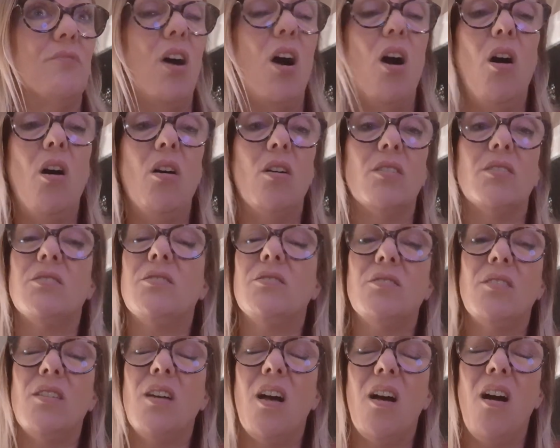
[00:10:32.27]

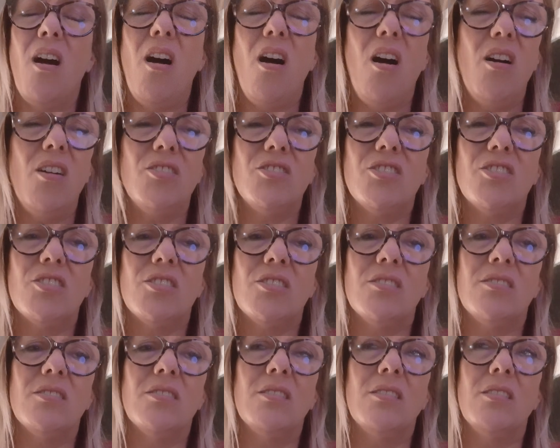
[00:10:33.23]
hard
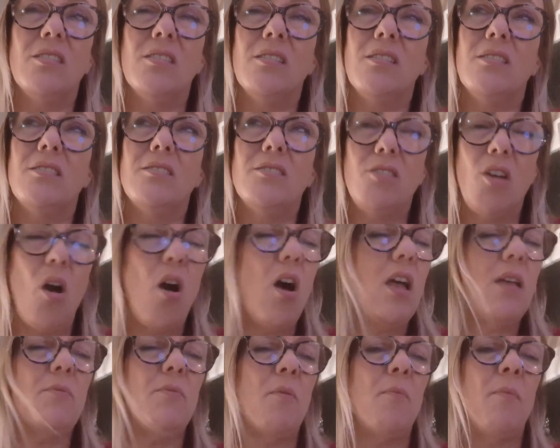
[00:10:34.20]

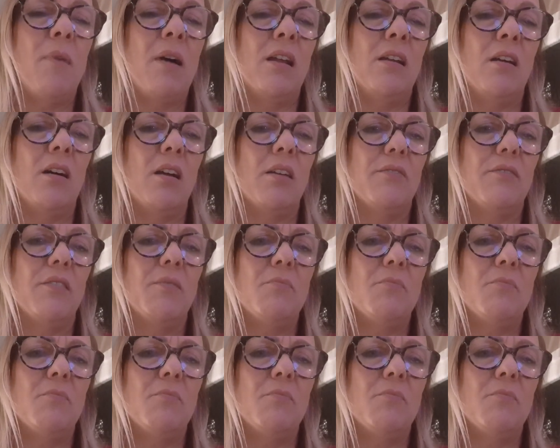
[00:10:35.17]
time in my life.